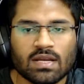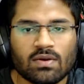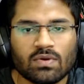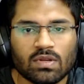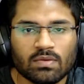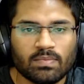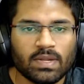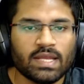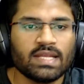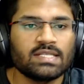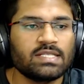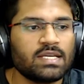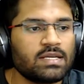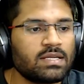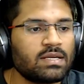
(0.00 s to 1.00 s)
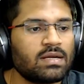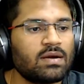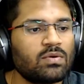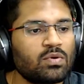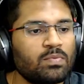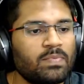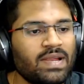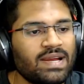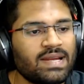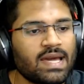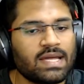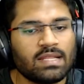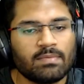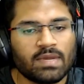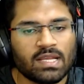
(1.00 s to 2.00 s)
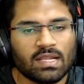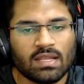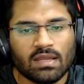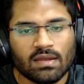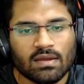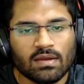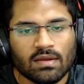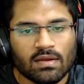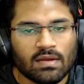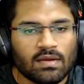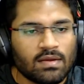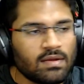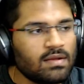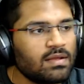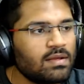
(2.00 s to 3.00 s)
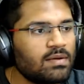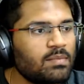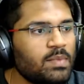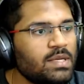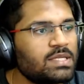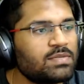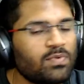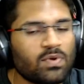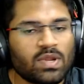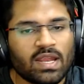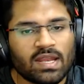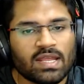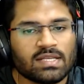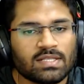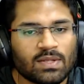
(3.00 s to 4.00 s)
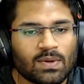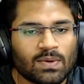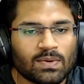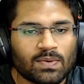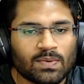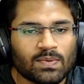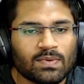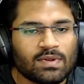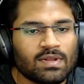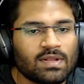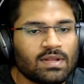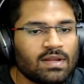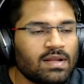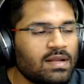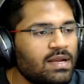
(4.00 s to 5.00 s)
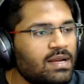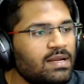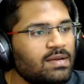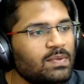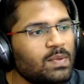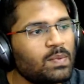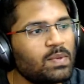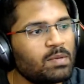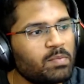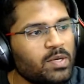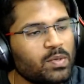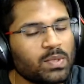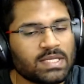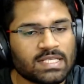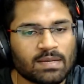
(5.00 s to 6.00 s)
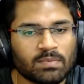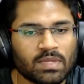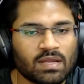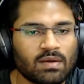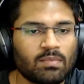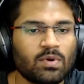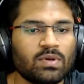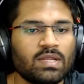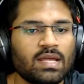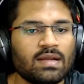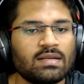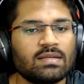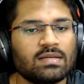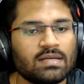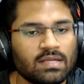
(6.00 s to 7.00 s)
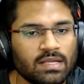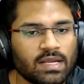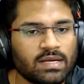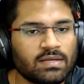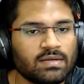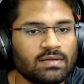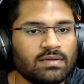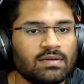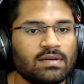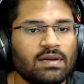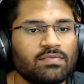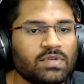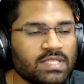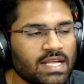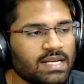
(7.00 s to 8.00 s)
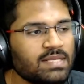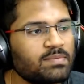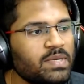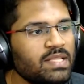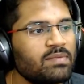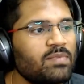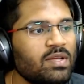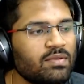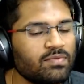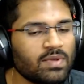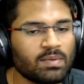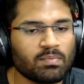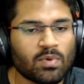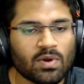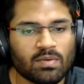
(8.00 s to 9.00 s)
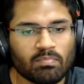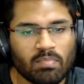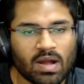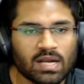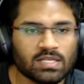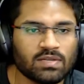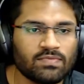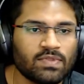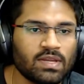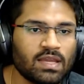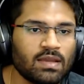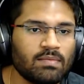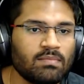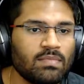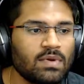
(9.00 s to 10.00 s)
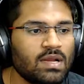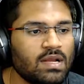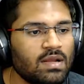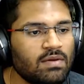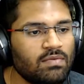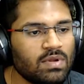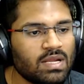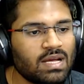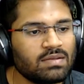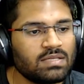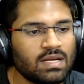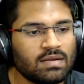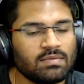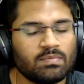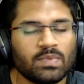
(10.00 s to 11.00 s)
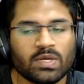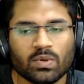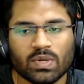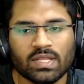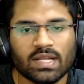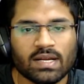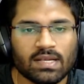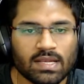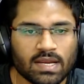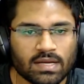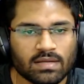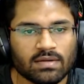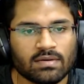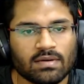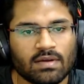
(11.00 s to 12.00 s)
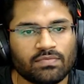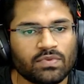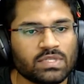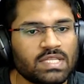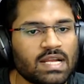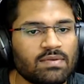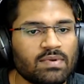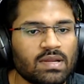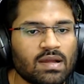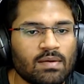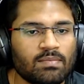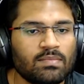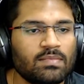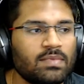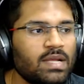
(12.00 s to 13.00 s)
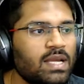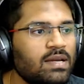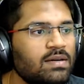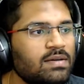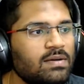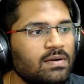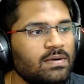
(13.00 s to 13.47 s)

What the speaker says: counter play, etc. How to play dynamically. I mean, it's 14 days long, and we will be doing something about that later. Of course, that has been one of the important parts of the game. Well, I'll be doing that later. Of course, that will come like